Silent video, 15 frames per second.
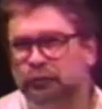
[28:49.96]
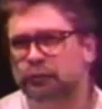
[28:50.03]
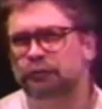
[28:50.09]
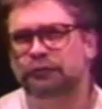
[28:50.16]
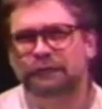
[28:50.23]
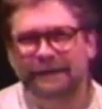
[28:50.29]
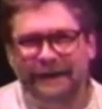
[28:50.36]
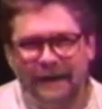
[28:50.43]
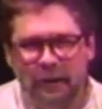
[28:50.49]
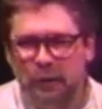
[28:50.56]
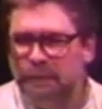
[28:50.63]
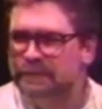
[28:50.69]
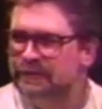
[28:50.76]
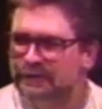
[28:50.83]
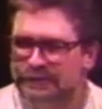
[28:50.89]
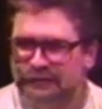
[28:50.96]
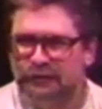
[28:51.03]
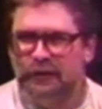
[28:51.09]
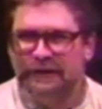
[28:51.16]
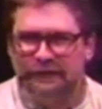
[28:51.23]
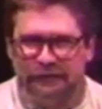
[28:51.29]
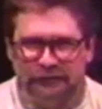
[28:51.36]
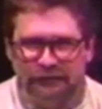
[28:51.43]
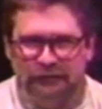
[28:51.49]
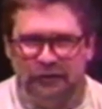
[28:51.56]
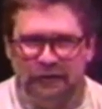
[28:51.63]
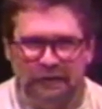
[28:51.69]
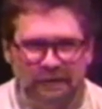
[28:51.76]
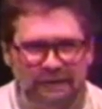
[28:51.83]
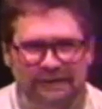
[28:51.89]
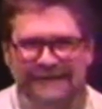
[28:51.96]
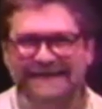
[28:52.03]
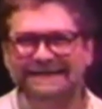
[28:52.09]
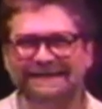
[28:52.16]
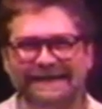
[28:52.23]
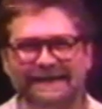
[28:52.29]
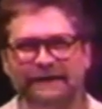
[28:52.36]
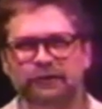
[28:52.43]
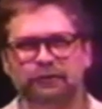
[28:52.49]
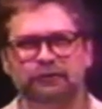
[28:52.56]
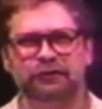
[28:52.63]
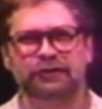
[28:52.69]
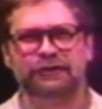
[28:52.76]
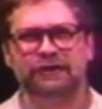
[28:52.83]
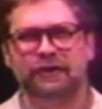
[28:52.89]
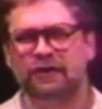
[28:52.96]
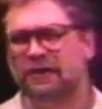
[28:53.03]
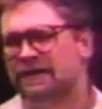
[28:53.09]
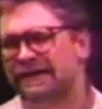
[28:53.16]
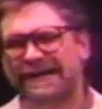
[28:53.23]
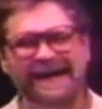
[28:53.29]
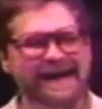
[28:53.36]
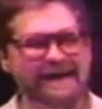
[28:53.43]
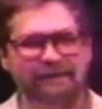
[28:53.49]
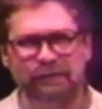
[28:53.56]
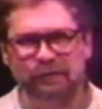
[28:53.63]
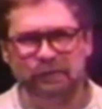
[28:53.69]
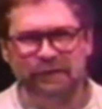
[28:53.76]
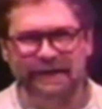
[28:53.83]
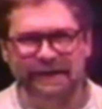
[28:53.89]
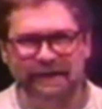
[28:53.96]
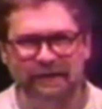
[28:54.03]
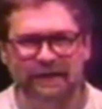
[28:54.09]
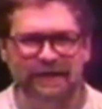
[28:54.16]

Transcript: tutti, I hope you enjoyed the show. Casa e Cucina on every week.